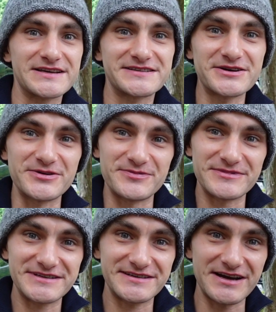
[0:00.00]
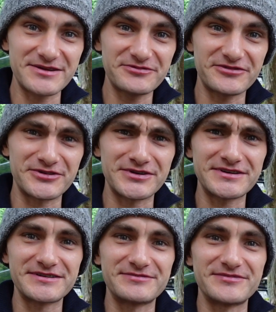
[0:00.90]
So, time for
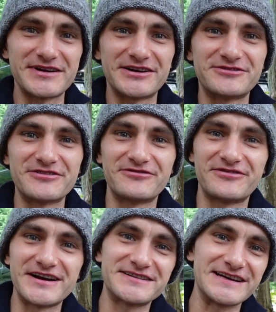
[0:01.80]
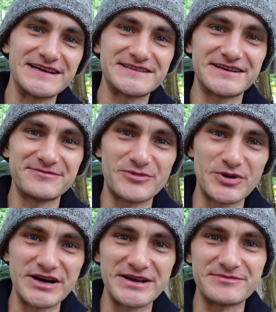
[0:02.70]
a revitalizing
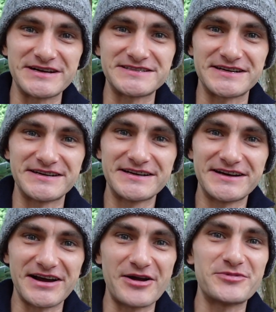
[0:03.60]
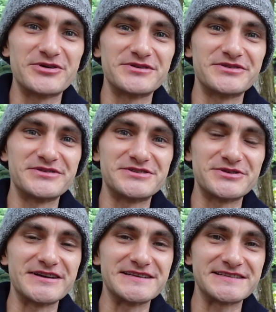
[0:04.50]
morning matcha. I'm going to
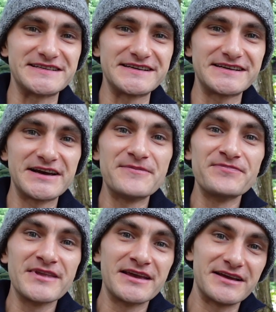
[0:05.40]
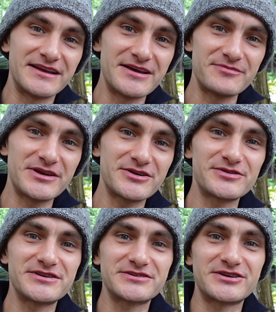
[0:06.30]
enjoy this tea. Let me know
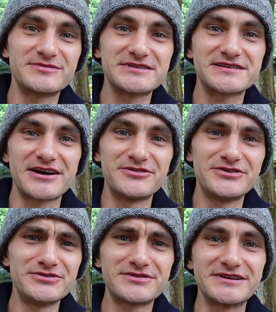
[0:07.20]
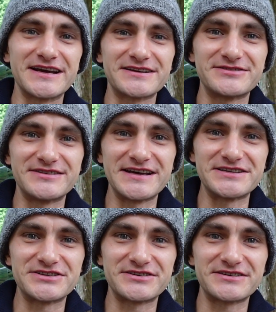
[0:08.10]
in the comments how you connect to
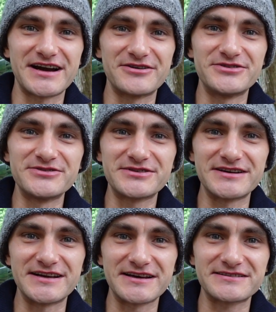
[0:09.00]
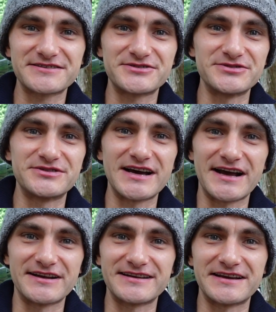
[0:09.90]
nature, how you connect to the
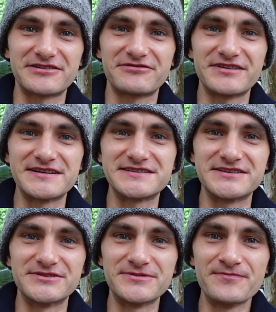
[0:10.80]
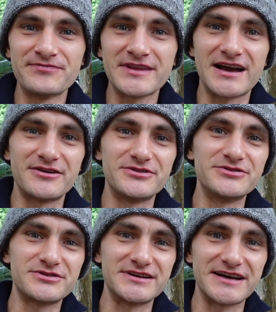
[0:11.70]
hand that feeds you, how
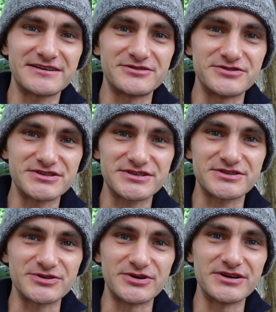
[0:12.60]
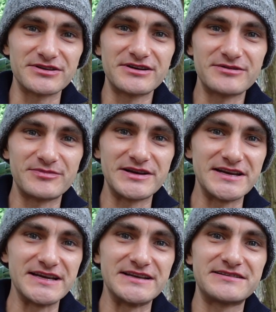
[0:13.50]
you connect to the soil
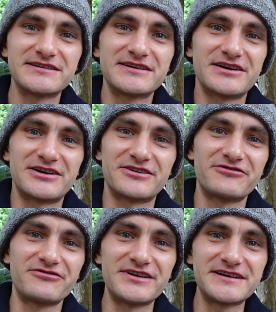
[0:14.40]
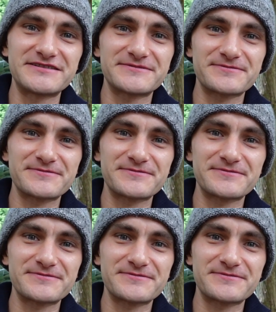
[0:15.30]
beneath our feet.